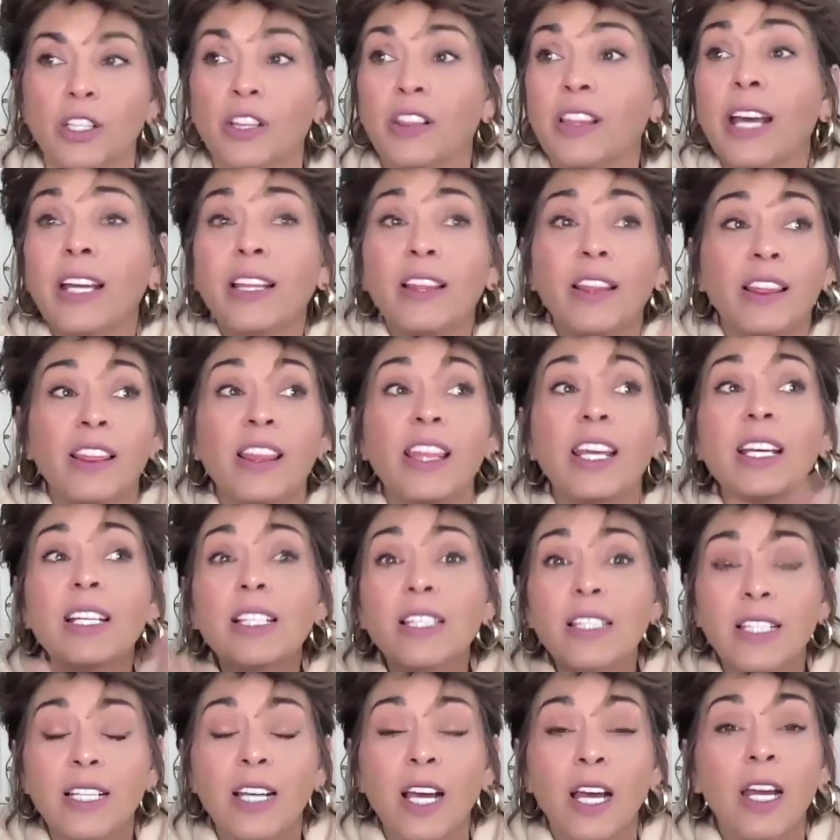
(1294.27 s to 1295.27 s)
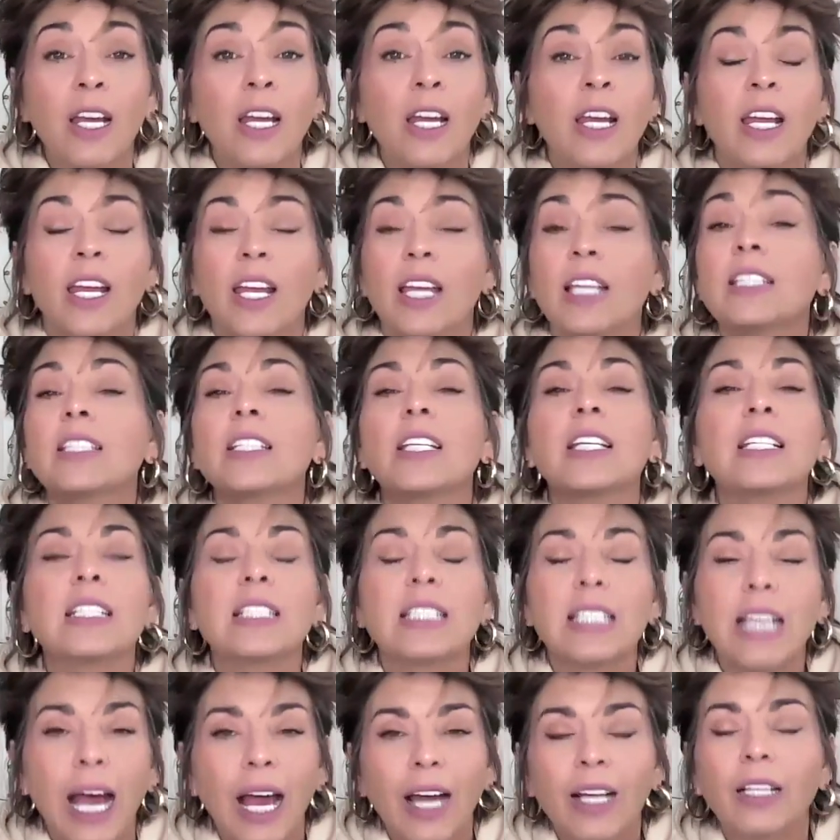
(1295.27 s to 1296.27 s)
That this is
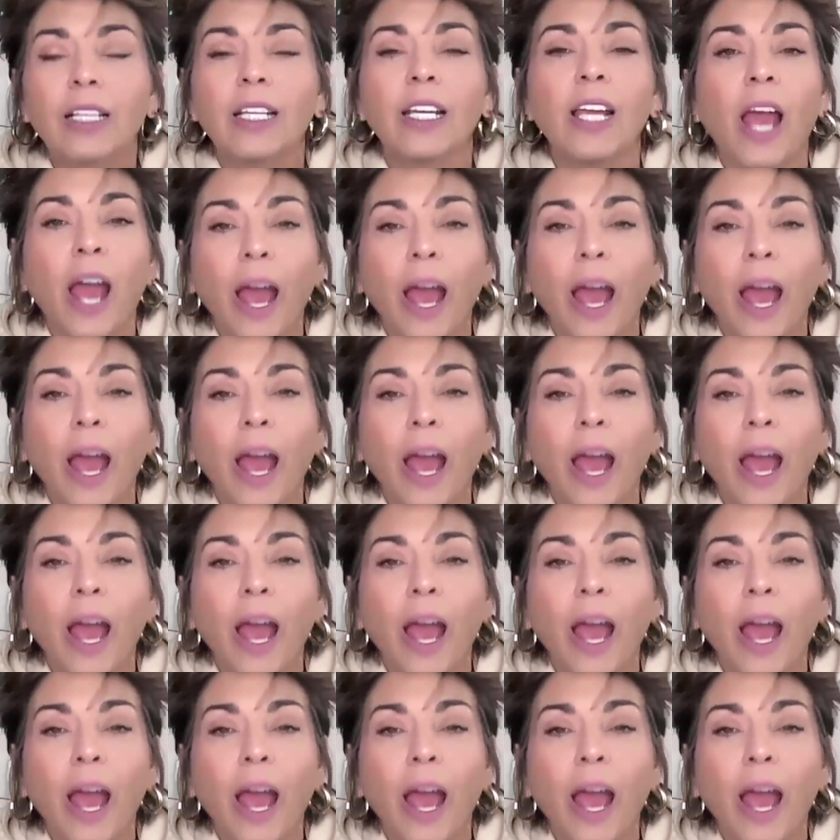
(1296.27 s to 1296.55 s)
exactly